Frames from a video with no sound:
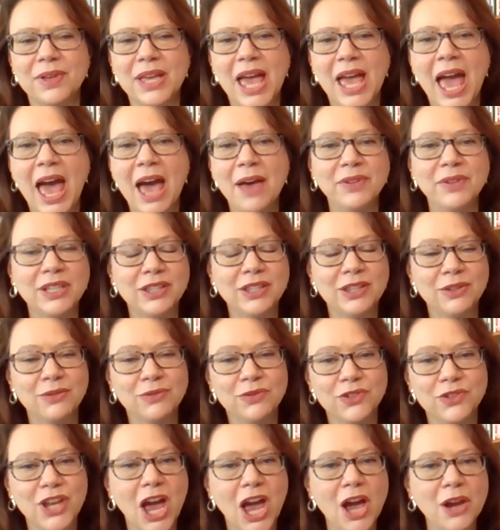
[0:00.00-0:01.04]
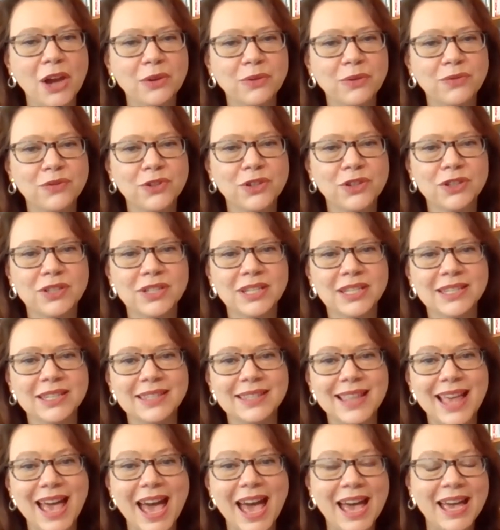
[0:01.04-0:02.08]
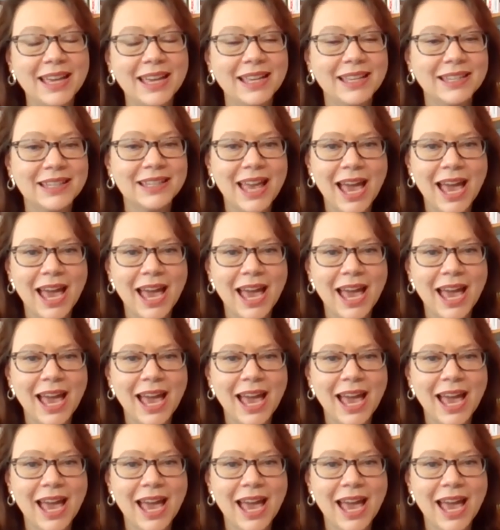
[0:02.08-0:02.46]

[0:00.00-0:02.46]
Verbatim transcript: having the photographer does that